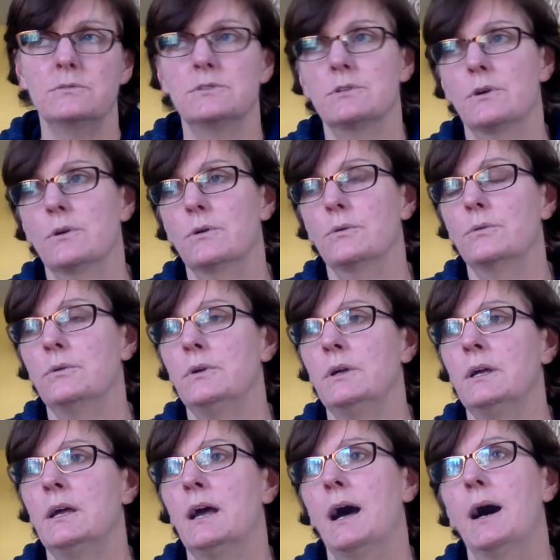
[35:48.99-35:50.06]
So
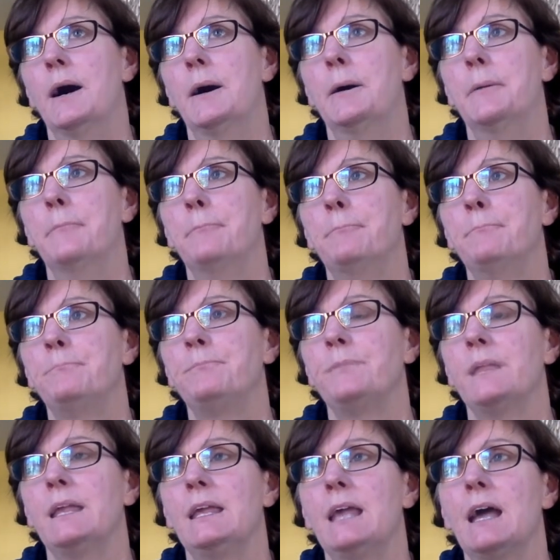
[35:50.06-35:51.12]

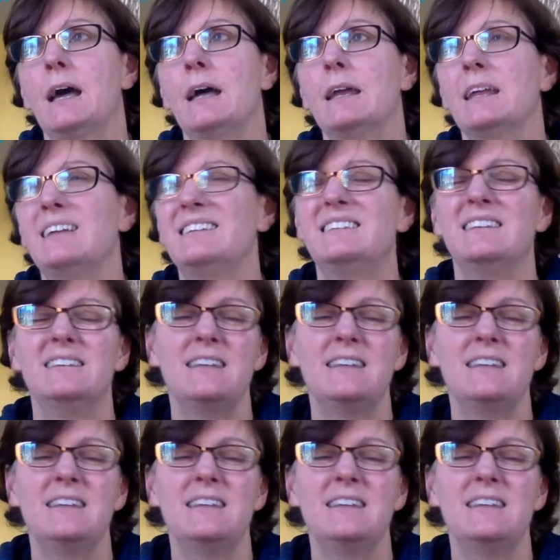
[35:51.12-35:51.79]
yeah, and I